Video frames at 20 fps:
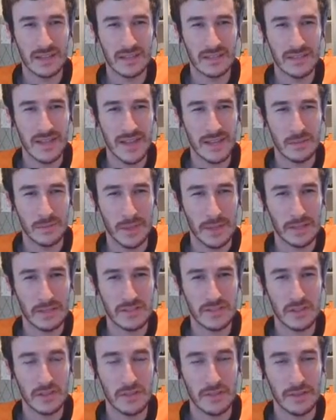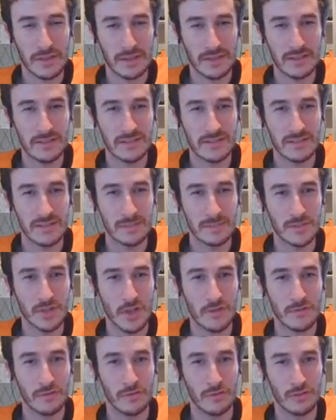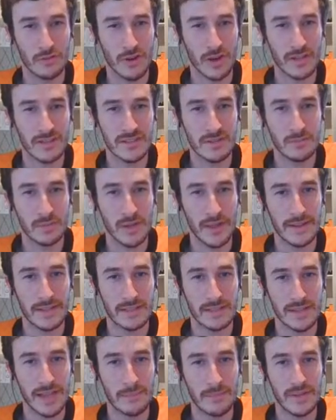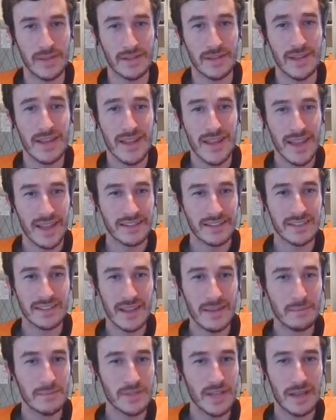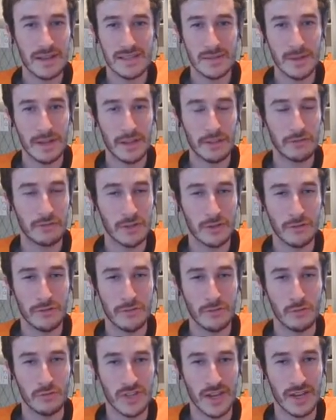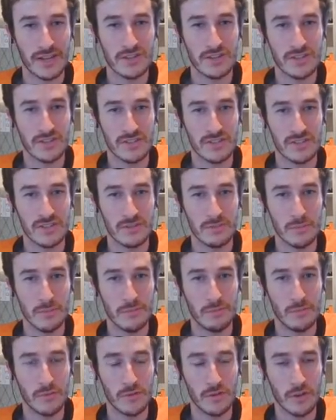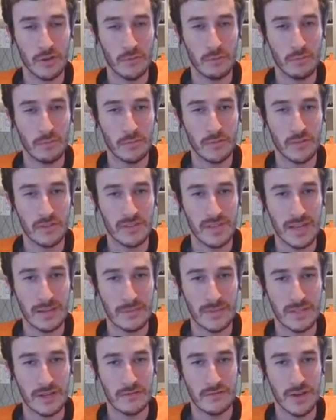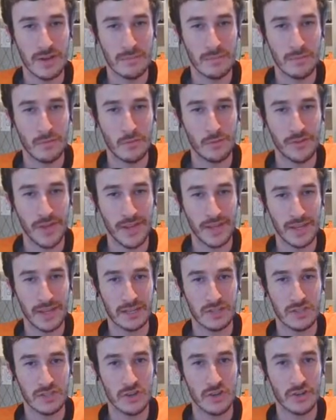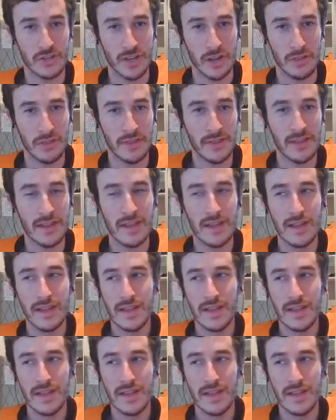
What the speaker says: Taylor Bellis, I think, slips over on the grass to play Delap in. And Delap takes about 3 or 4 touches to set himself up before taking a shot. And I think